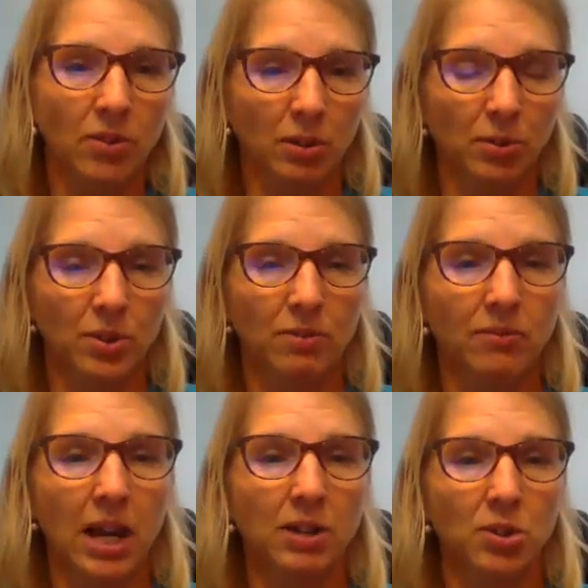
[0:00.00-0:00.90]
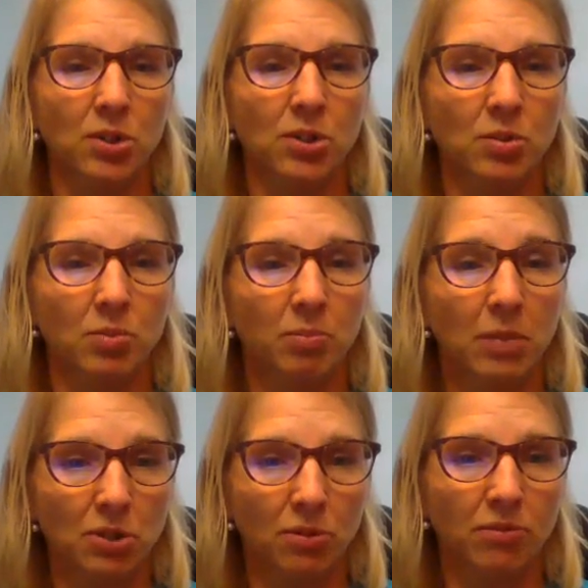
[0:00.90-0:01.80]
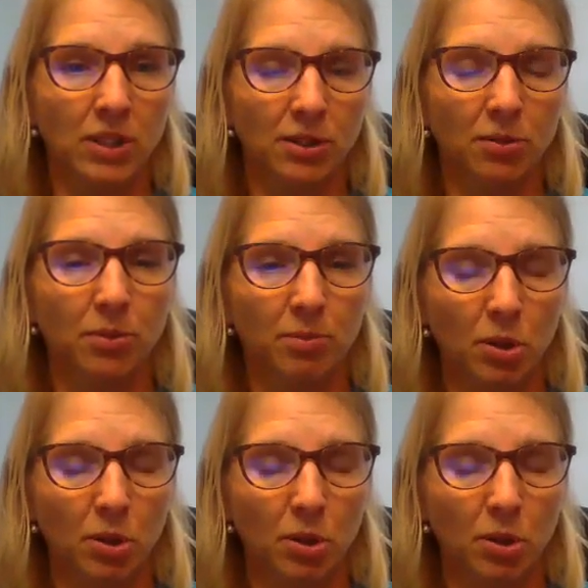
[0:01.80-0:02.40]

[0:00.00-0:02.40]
those factors: mental, physical,